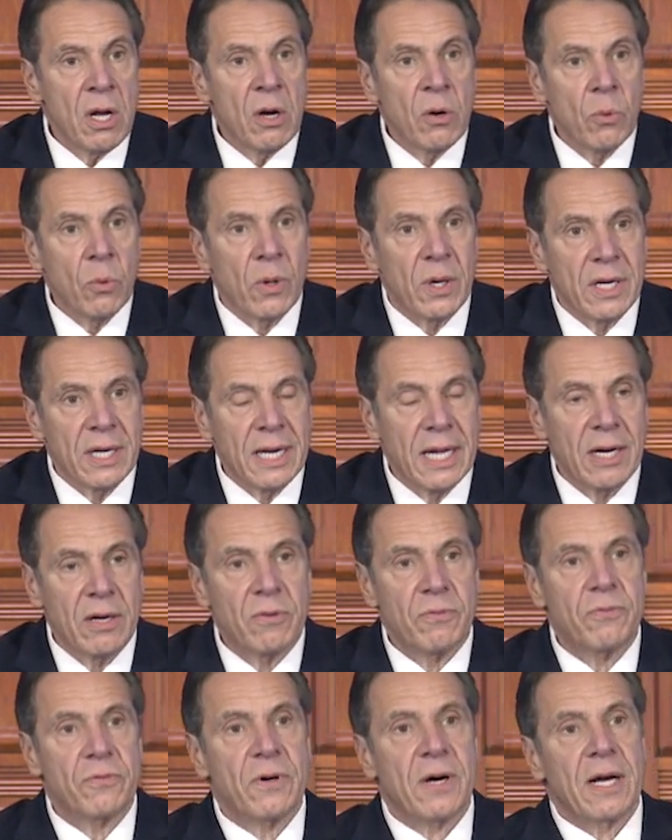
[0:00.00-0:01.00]
We're now
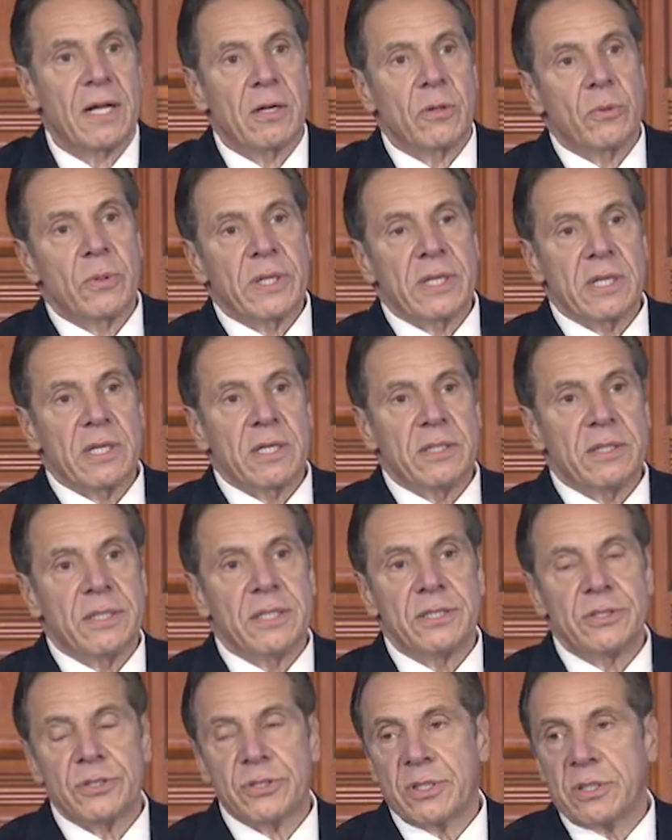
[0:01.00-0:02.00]
following
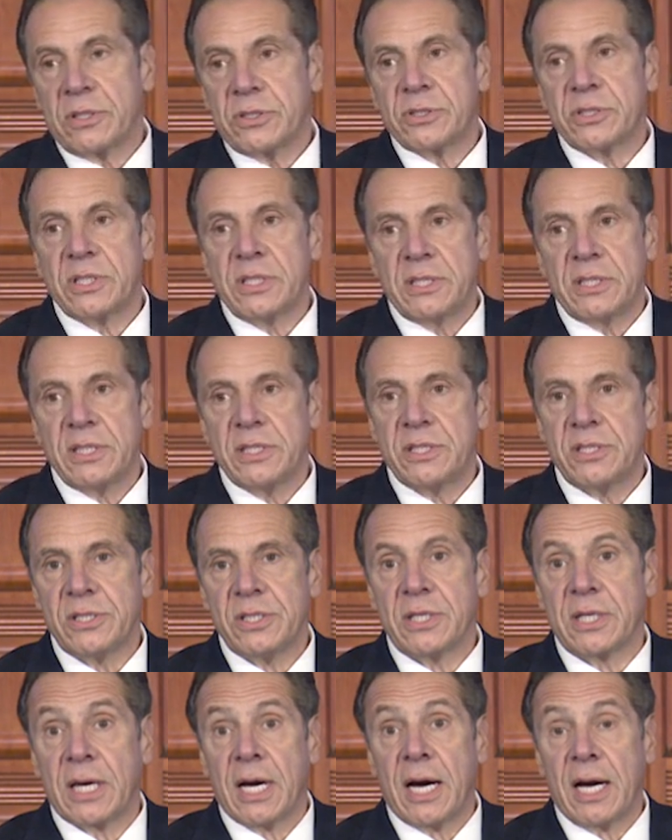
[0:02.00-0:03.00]
additional
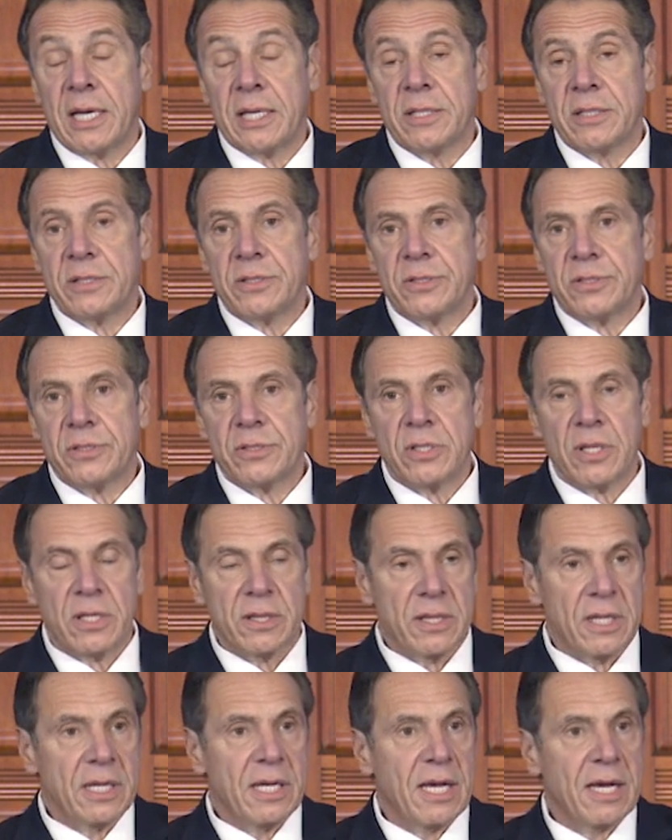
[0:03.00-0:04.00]
CDC guidance
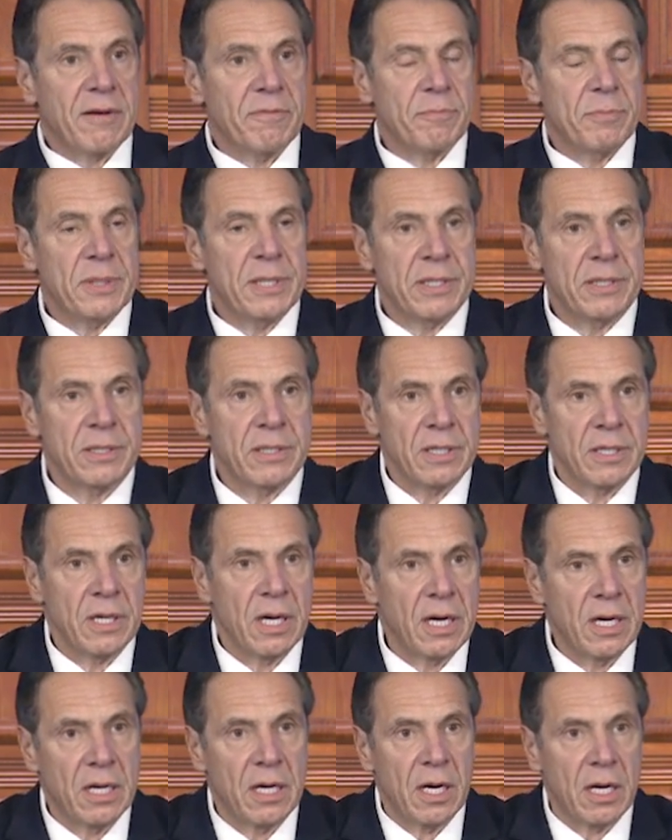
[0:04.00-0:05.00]
that they have been
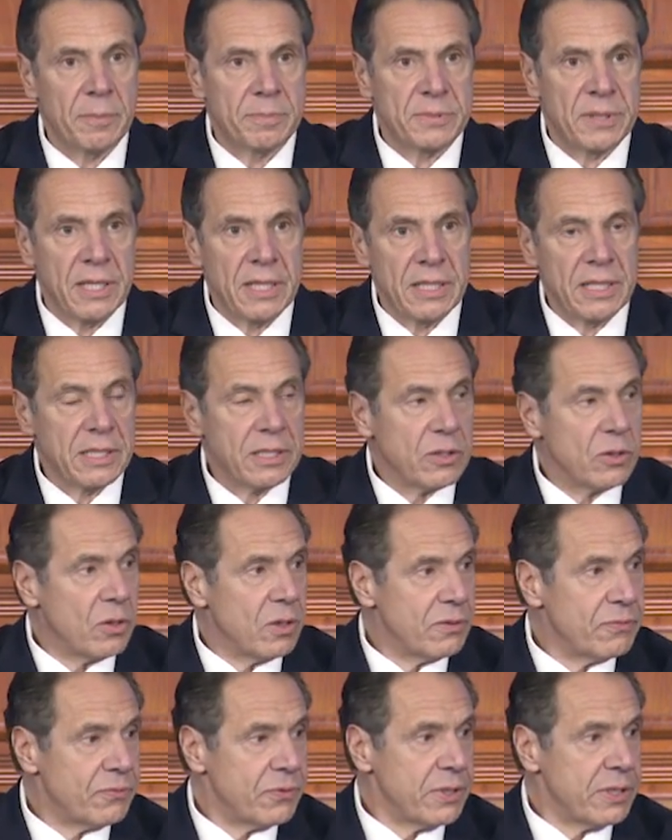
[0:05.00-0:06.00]
uh, updating and
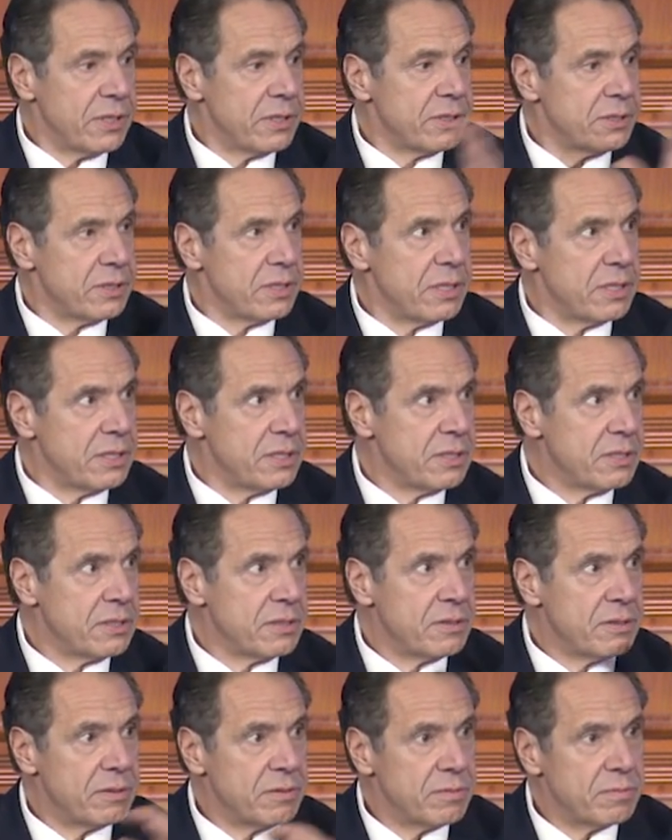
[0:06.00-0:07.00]
offering. You see these
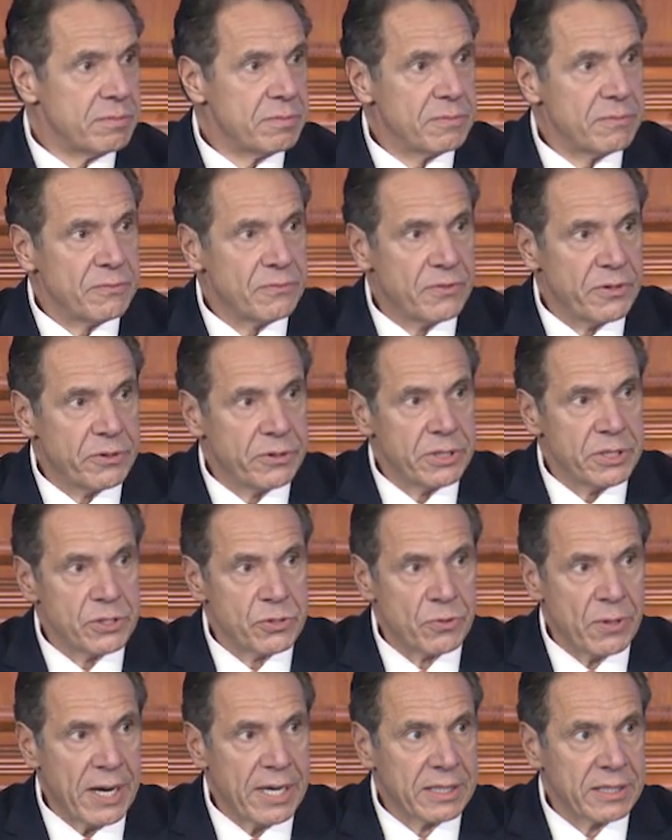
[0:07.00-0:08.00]
very
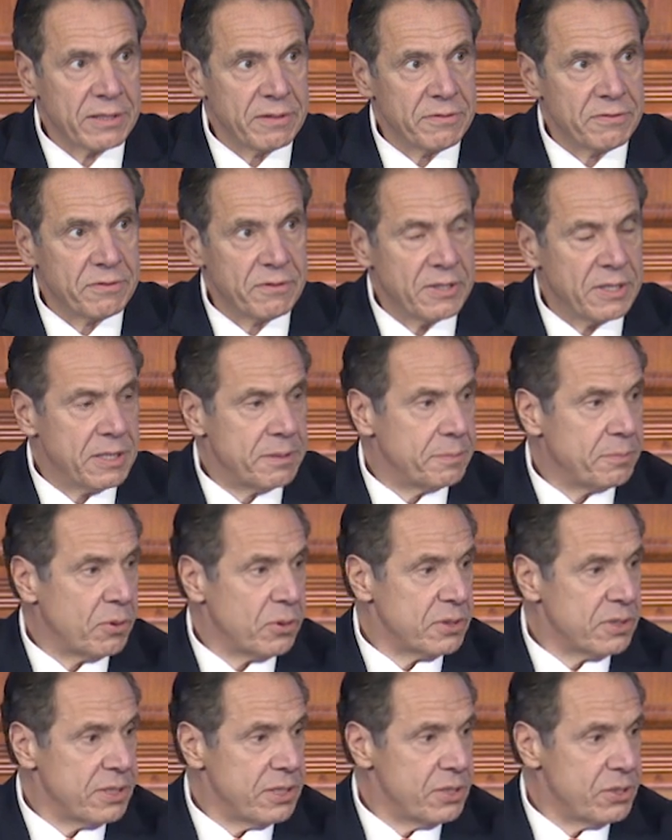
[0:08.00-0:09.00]
attractive uh,
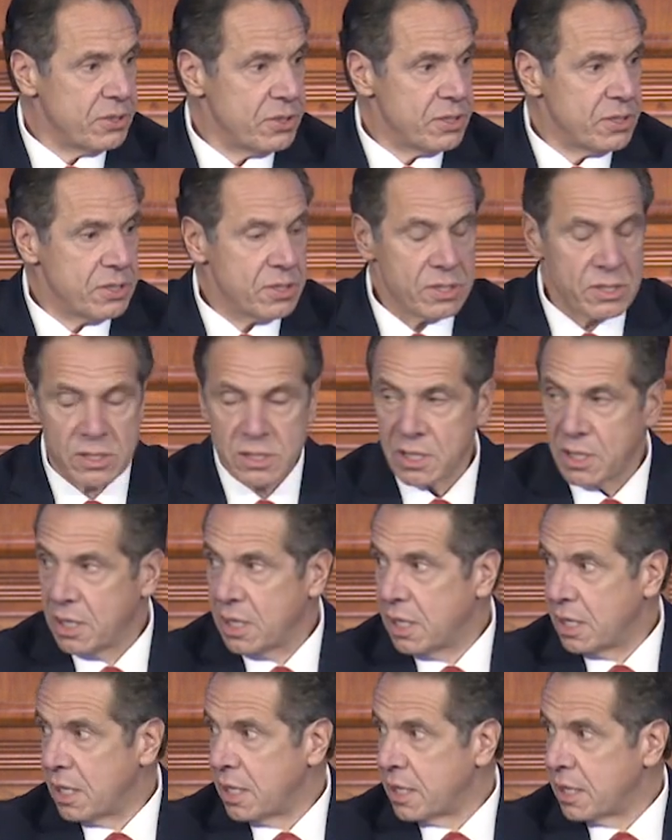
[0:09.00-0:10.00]
partitions
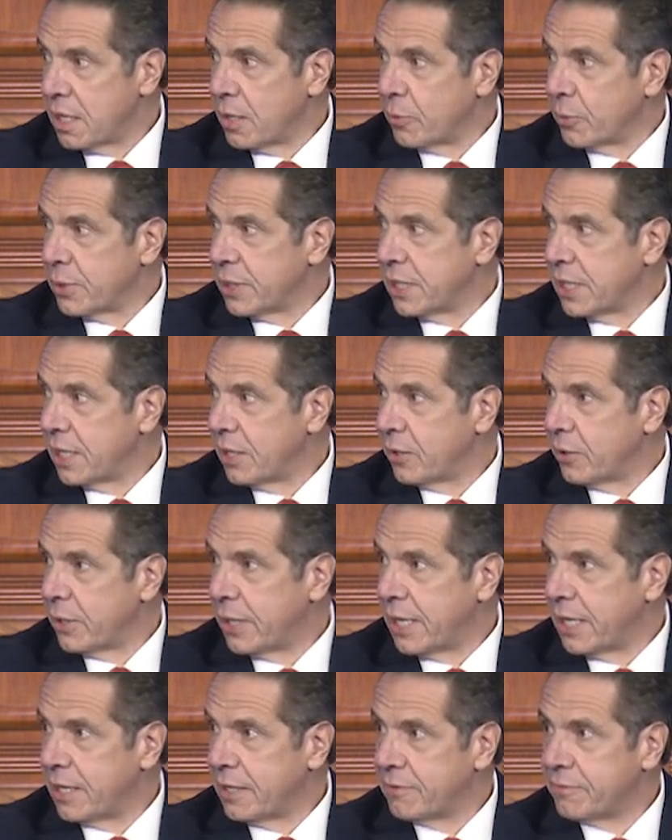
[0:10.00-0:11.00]
that we now
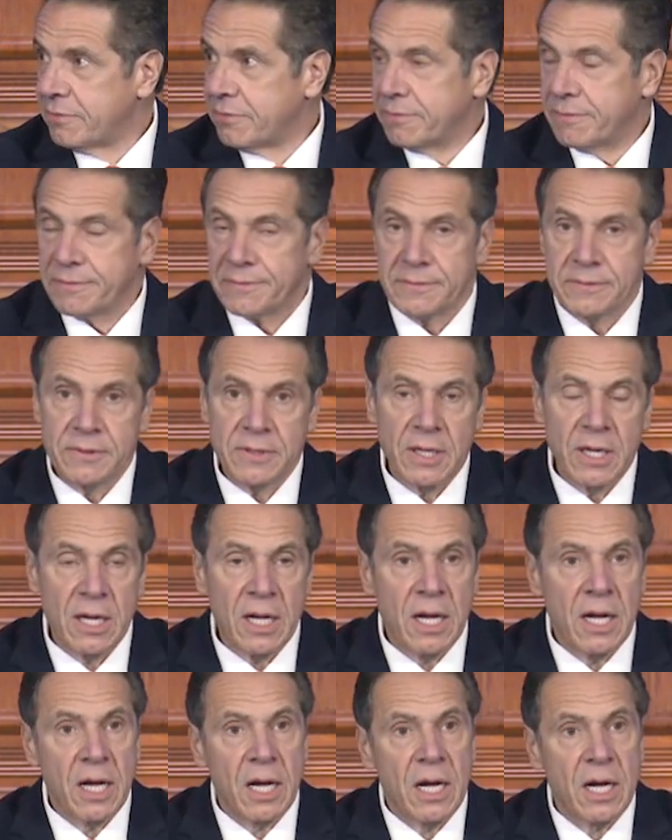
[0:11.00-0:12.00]
have,
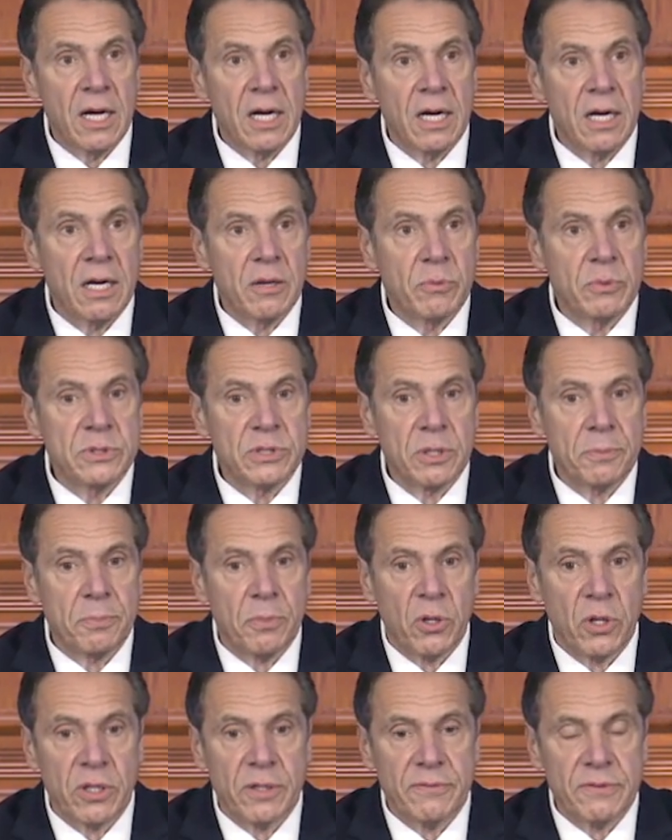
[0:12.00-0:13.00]
uh, which are
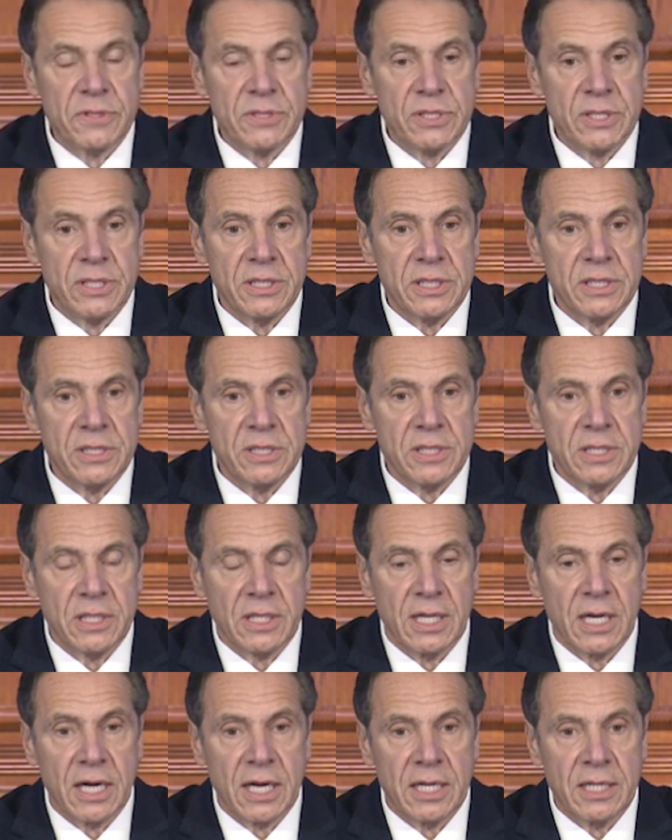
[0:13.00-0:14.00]
part of the CDC
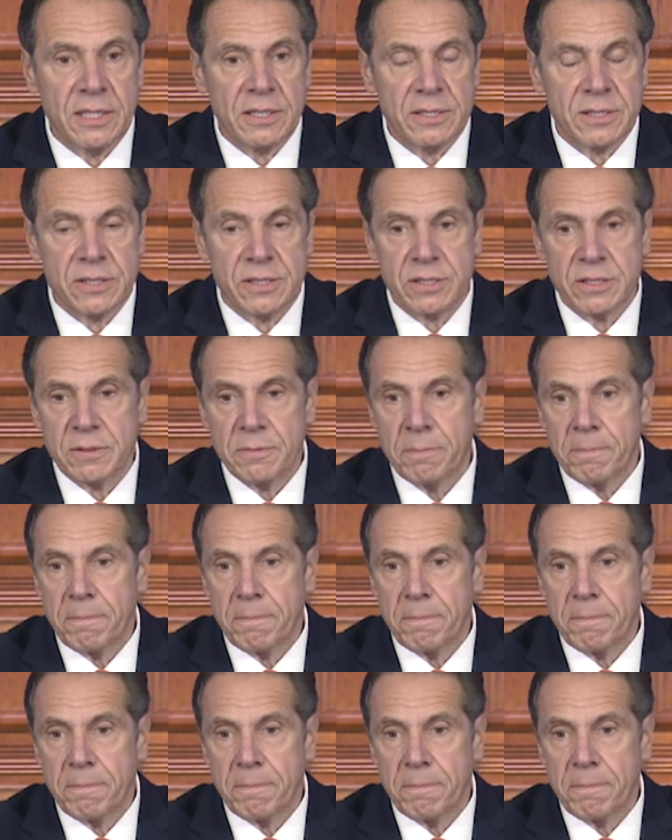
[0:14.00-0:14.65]
guidance